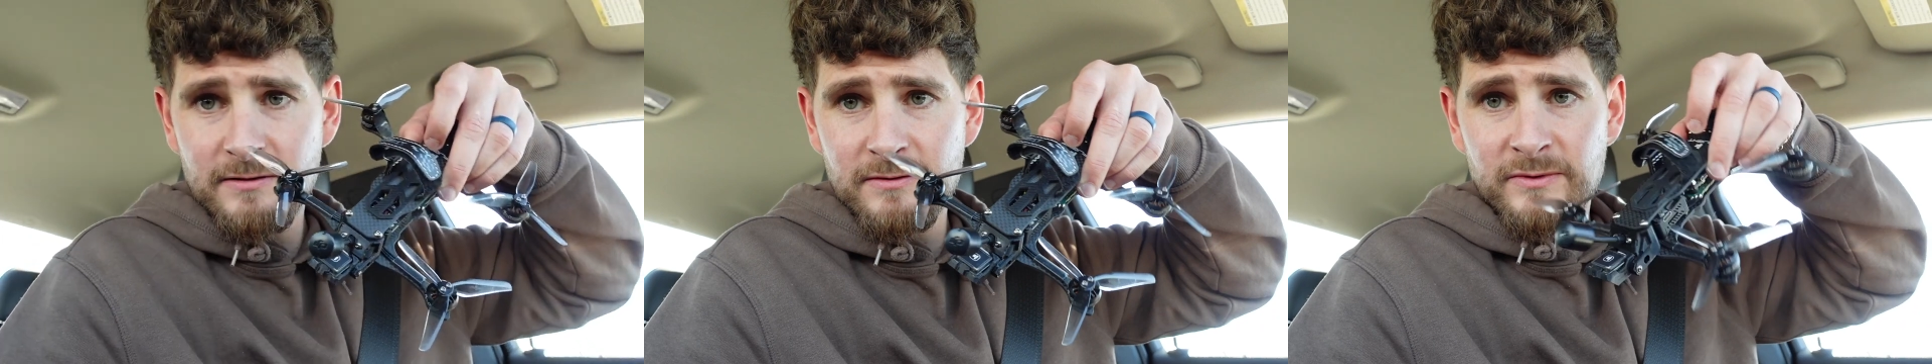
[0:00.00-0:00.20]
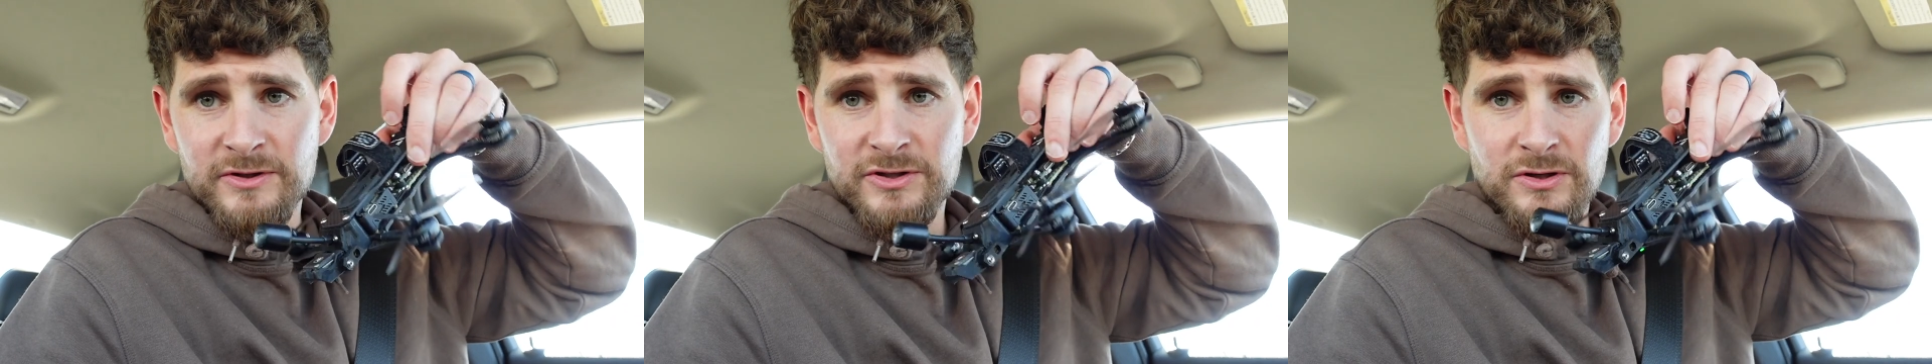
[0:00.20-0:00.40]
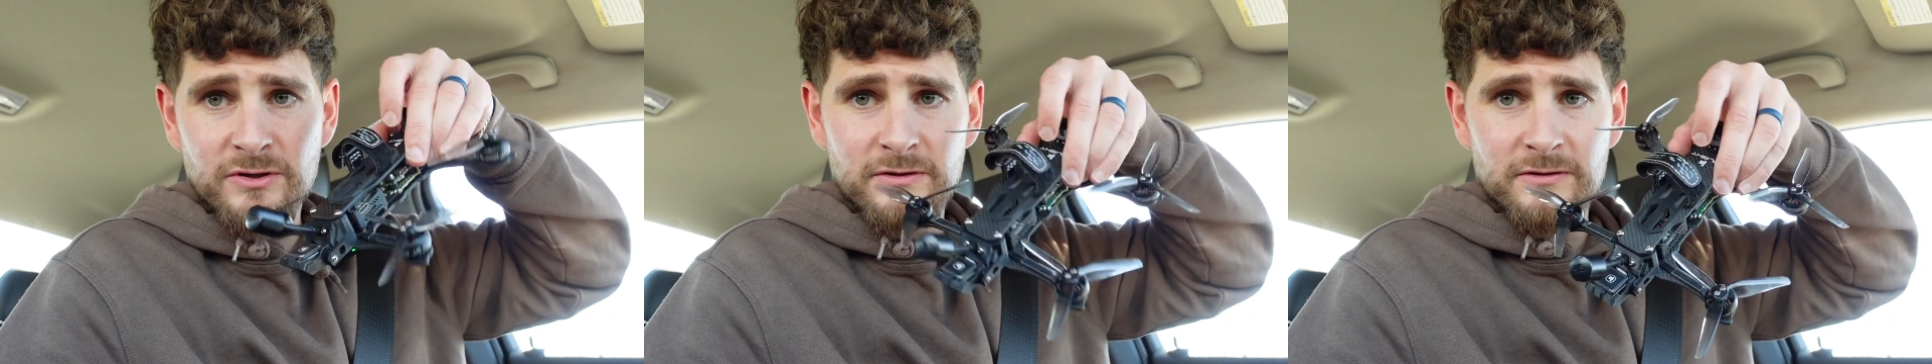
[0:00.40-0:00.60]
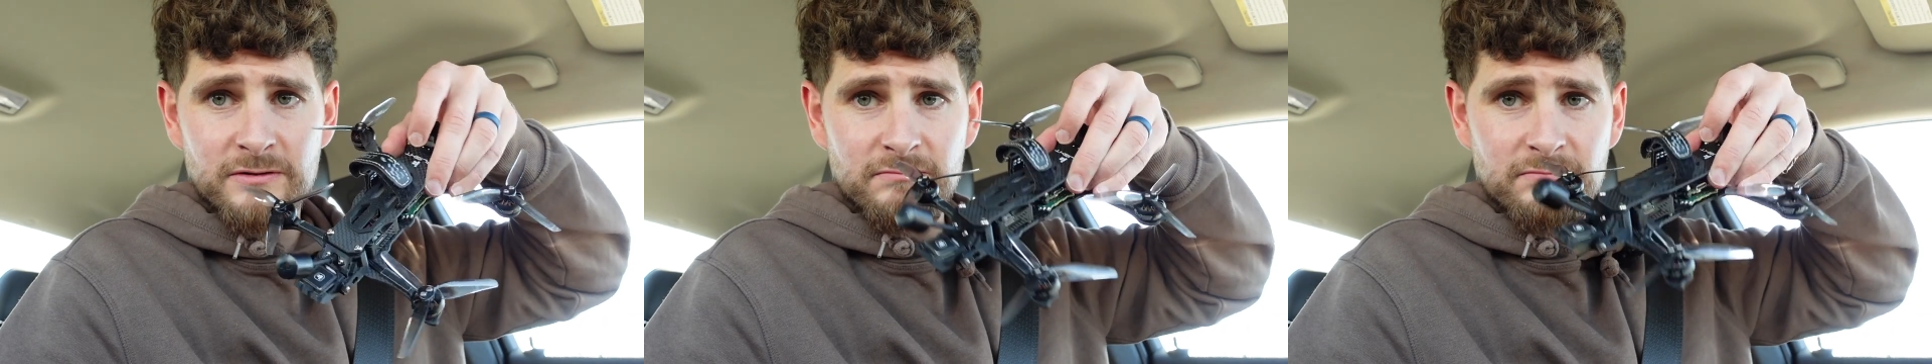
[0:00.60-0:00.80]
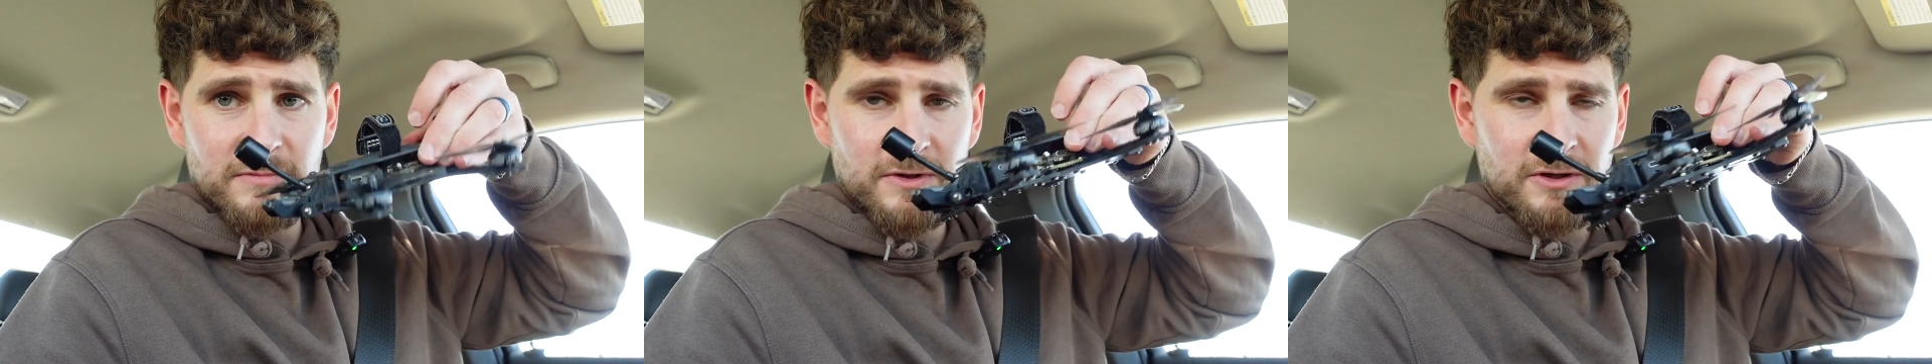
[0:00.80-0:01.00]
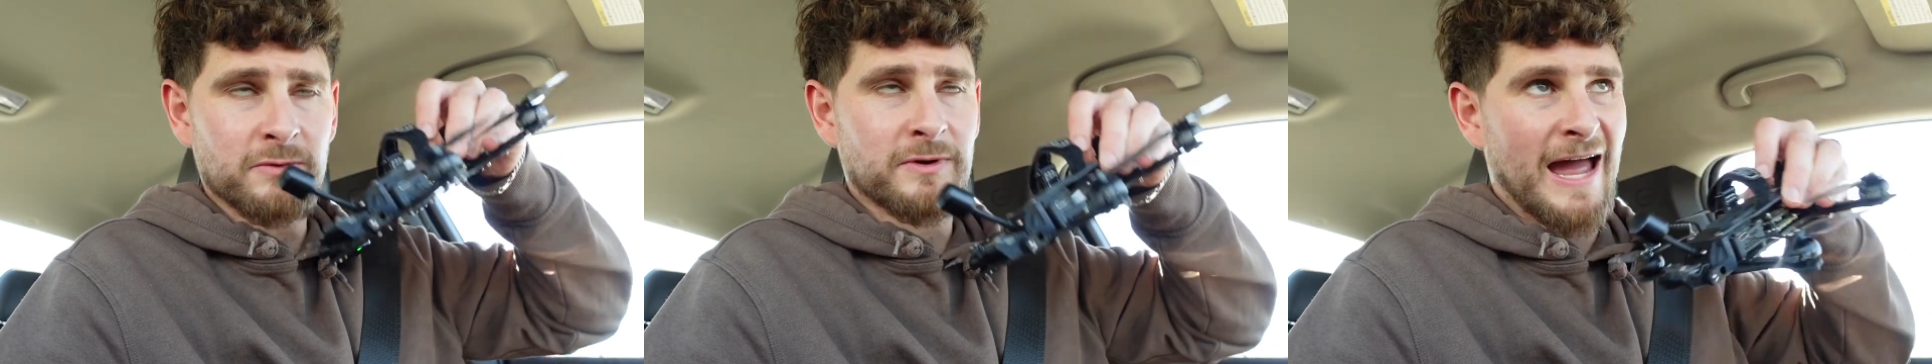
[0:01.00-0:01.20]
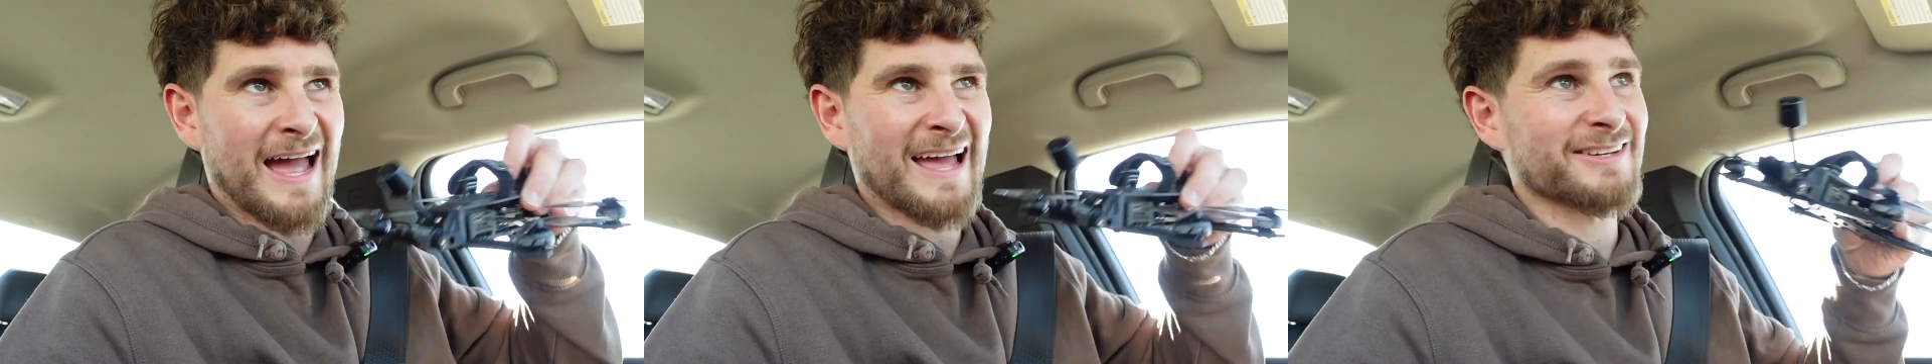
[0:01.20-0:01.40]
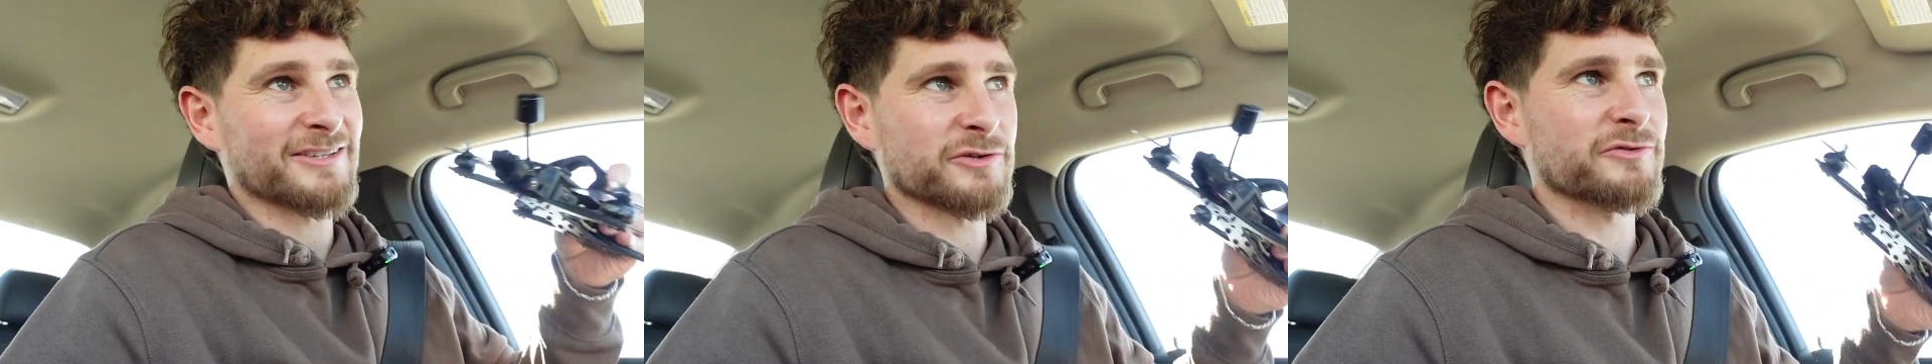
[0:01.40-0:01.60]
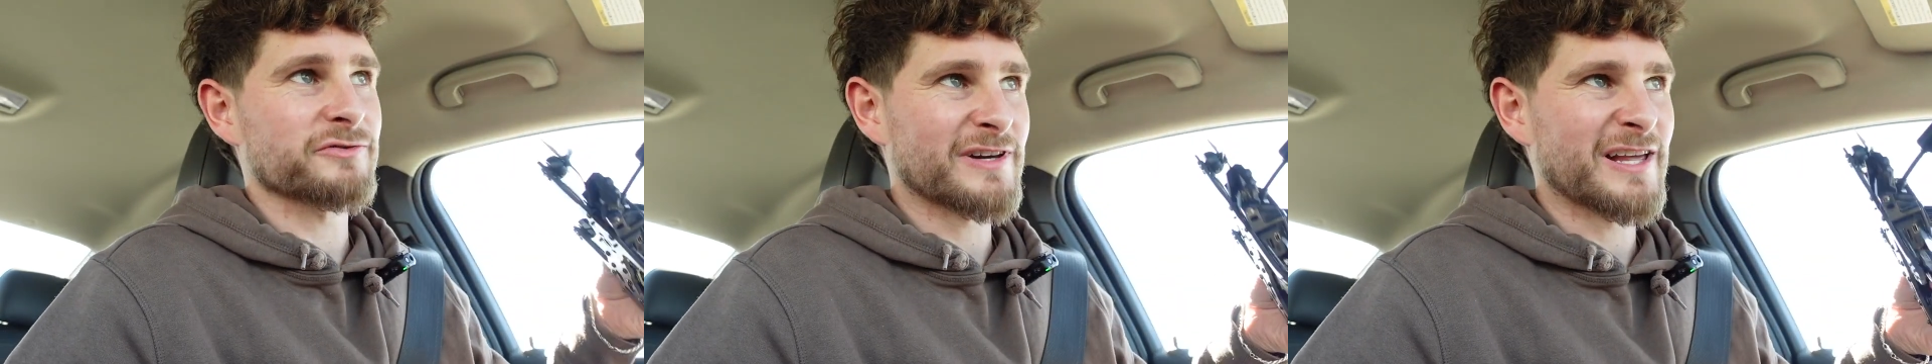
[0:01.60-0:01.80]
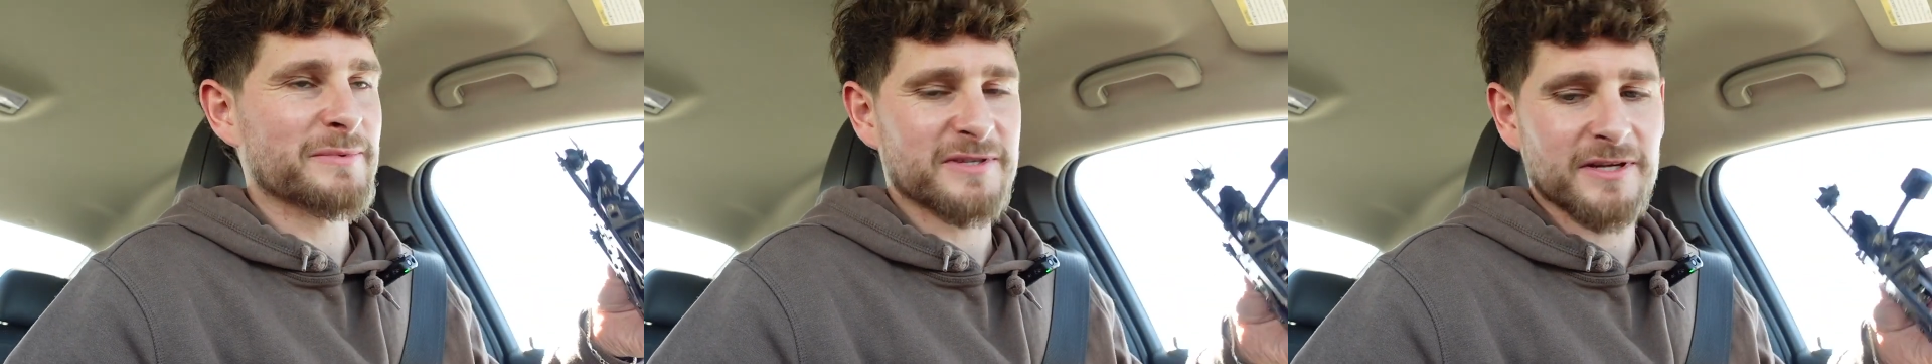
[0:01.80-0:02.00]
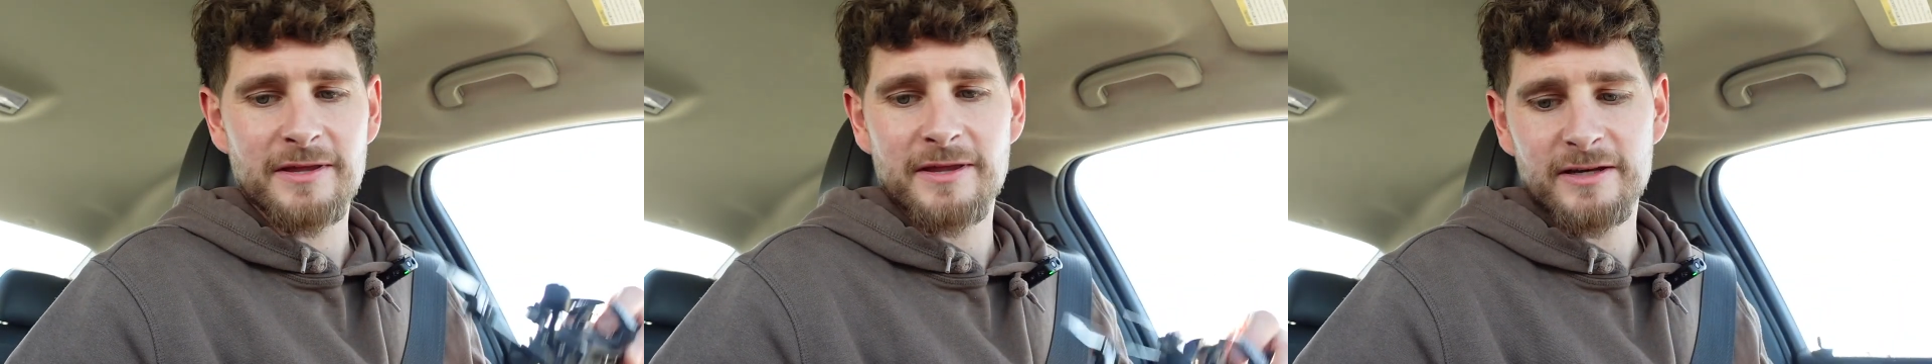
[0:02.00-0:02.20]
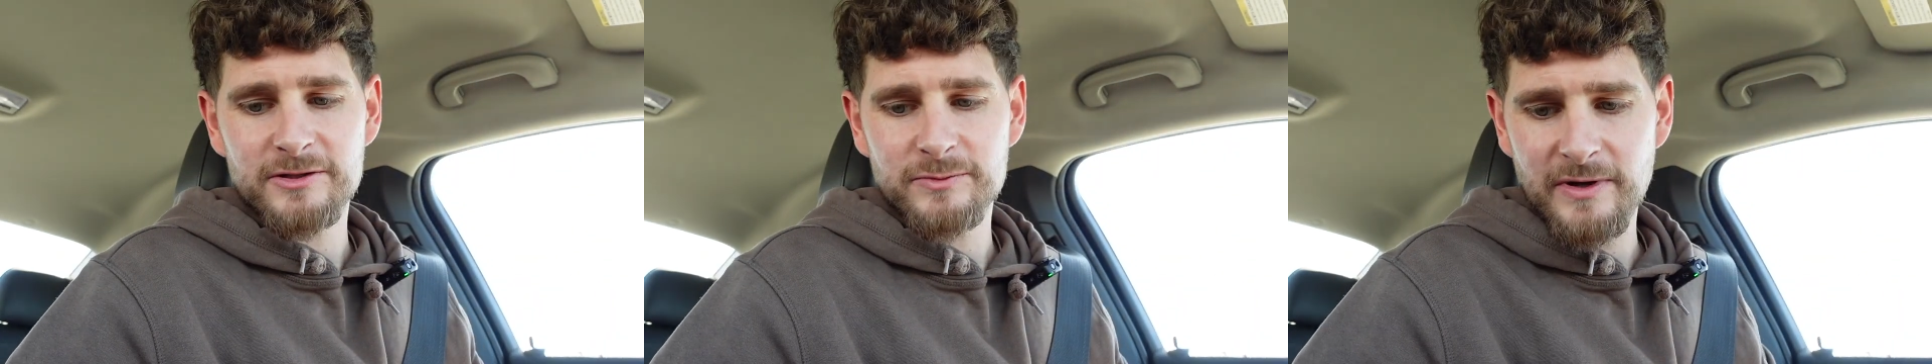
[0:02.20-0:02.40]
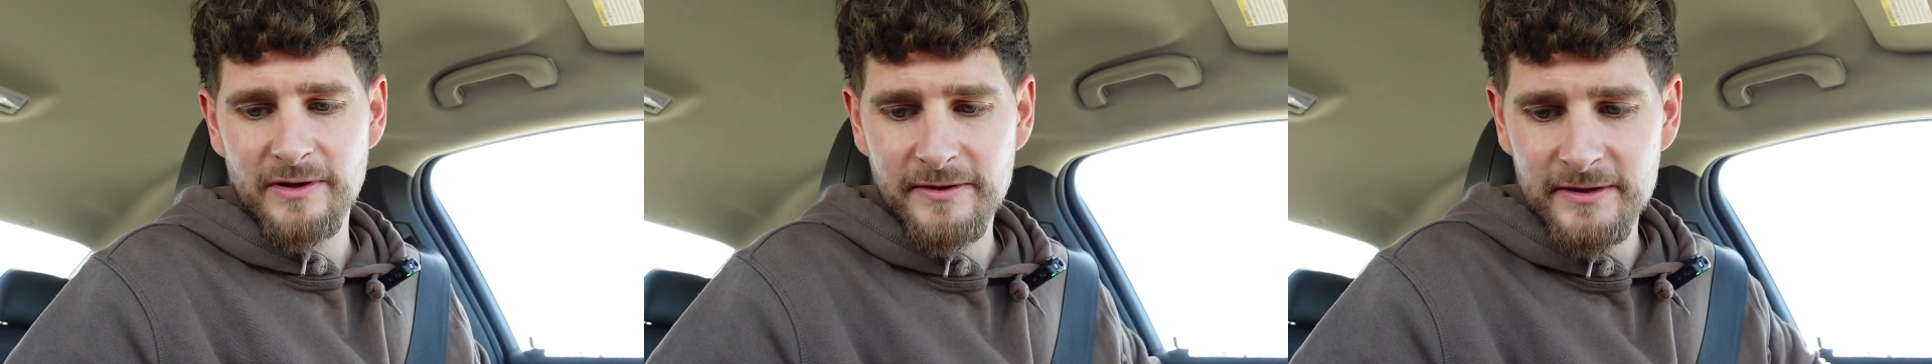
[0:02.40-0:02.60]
which you can do flips and things with.